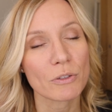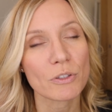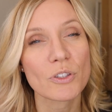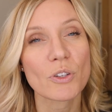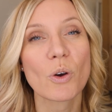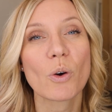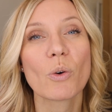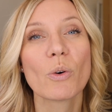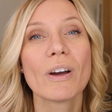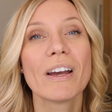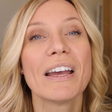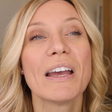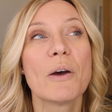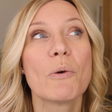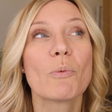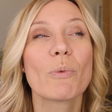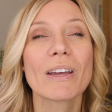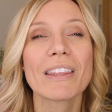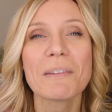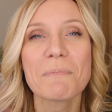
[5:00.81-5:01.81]
So
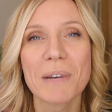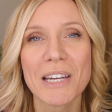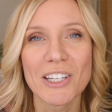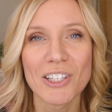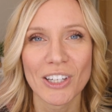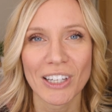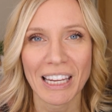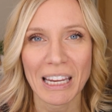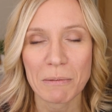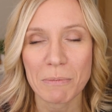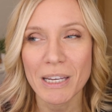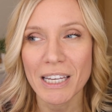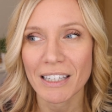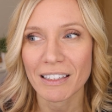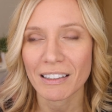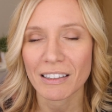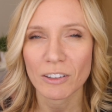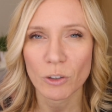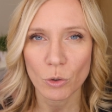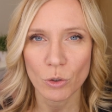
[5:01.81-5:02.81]
when the patient came in,
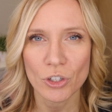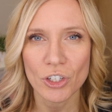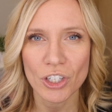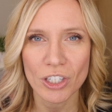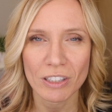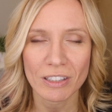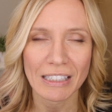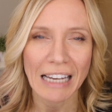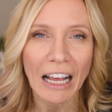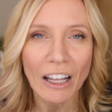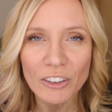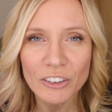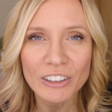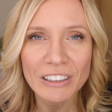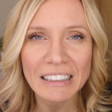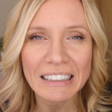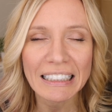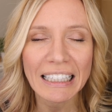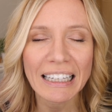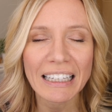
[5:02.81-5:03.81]
and of course she's an
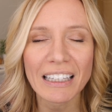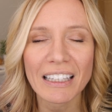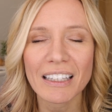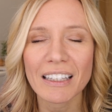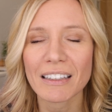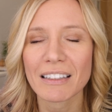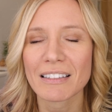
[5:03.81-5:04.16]
elderly lady,